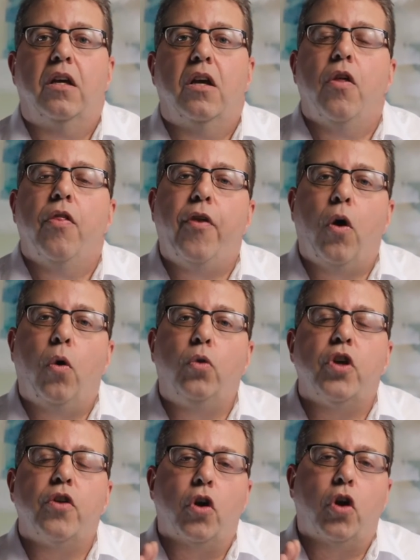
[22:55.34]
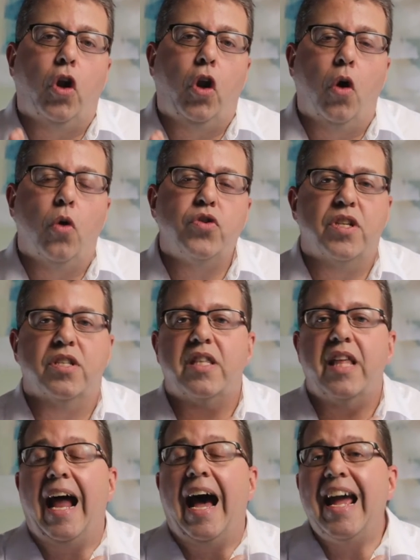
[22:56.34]
Those are the closest
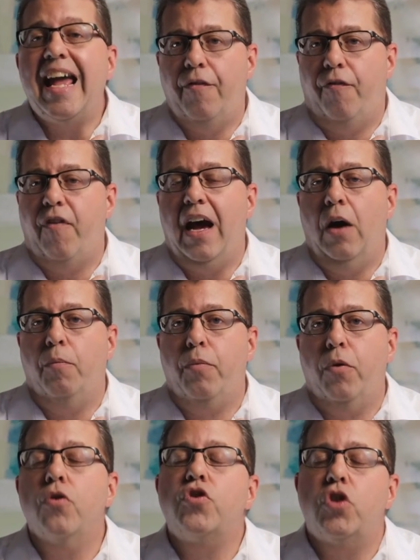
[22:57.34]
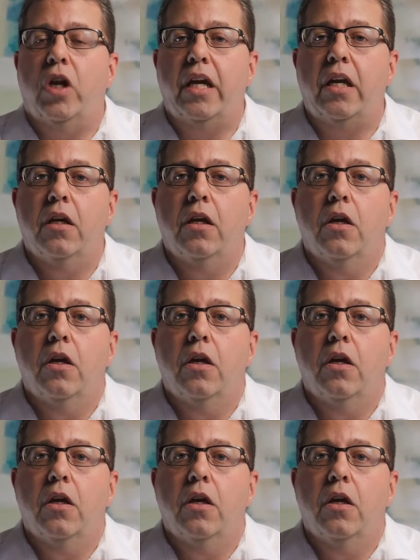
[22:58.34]
that I have found personally